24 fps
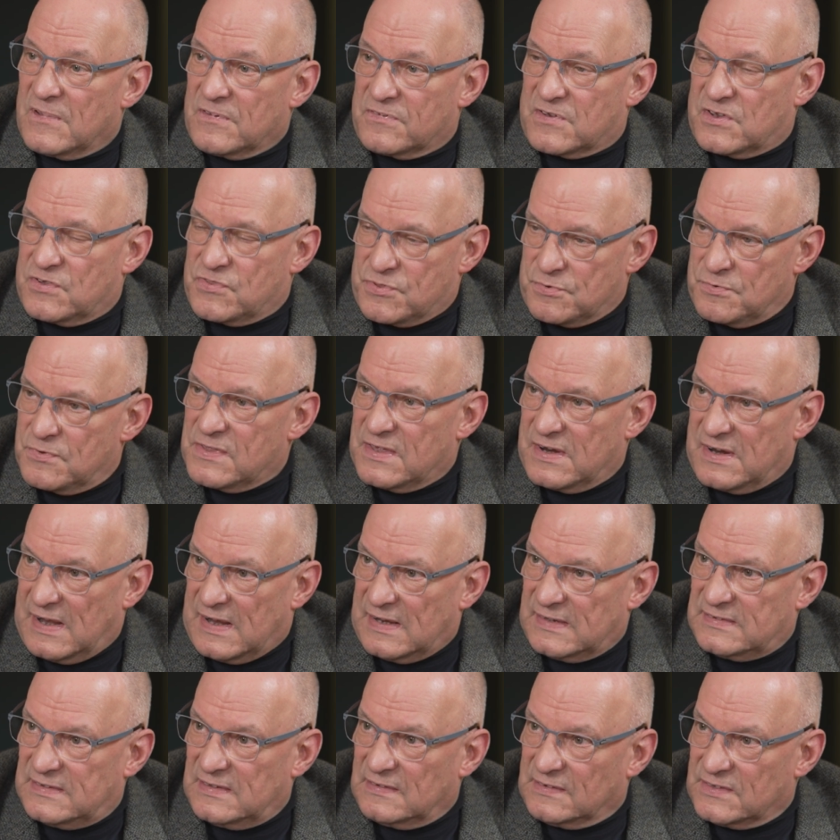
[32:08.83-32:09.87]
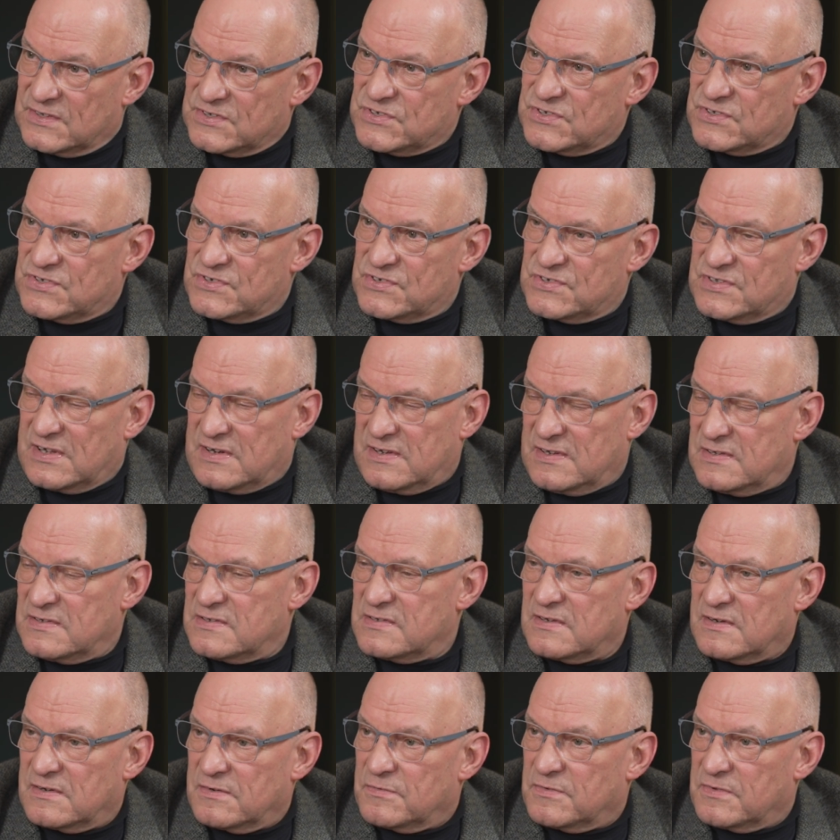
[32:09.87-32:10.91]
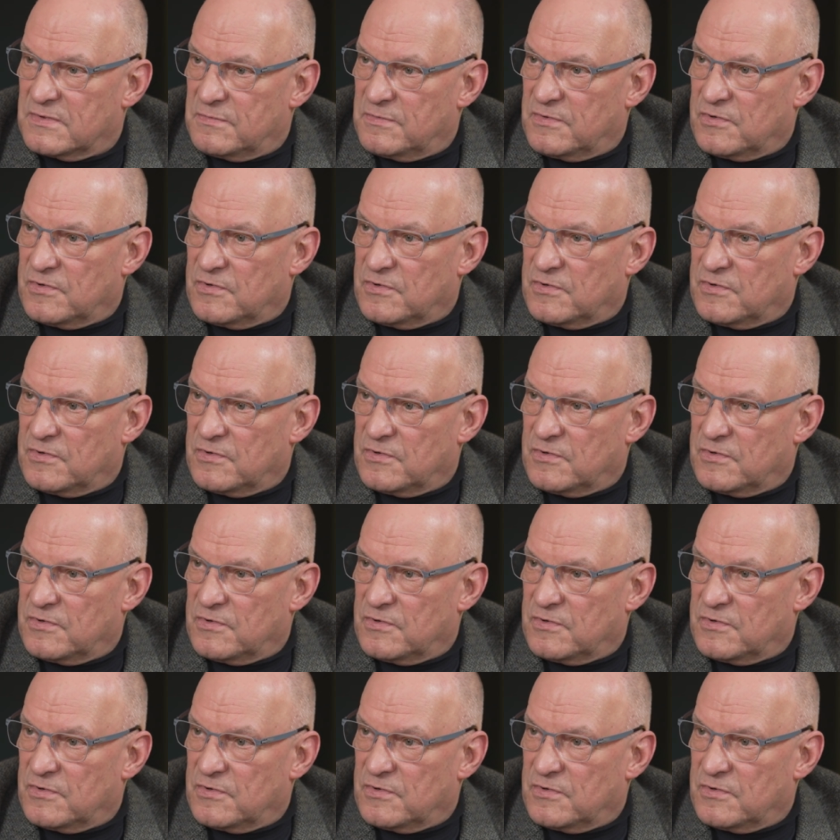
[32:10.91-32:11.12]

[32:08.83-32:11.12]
Through the idealist studies, and